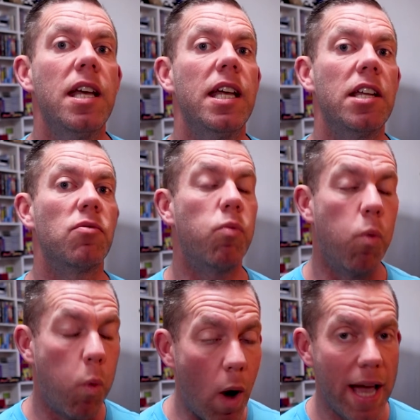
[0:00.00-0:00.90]
is
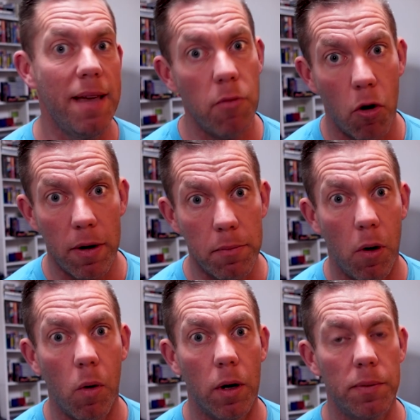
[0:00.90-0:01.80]
way more
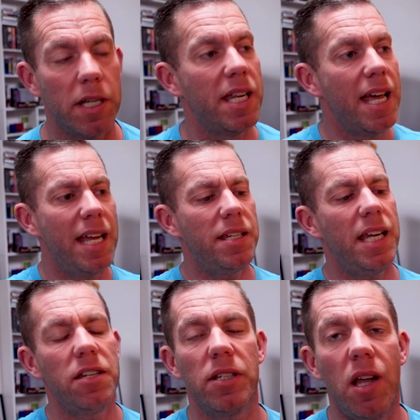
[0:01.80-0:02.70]
important because
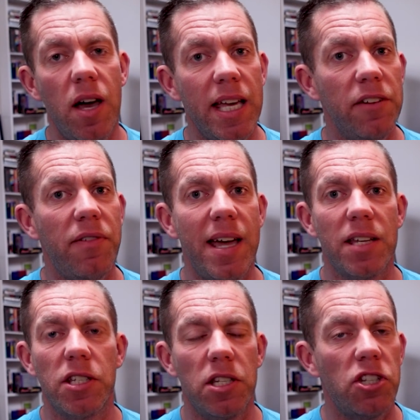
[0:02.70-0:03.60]
it's the lighting
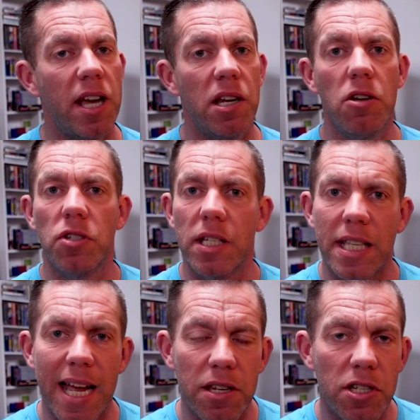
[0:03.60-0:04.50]
effects and the shadows and the
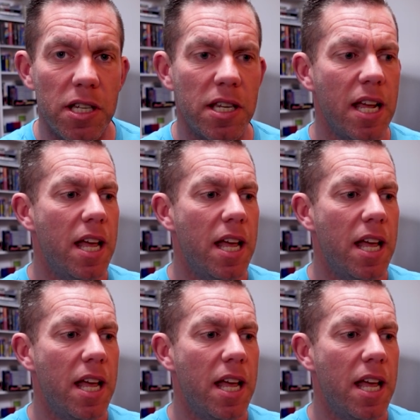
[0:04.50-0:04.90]
textures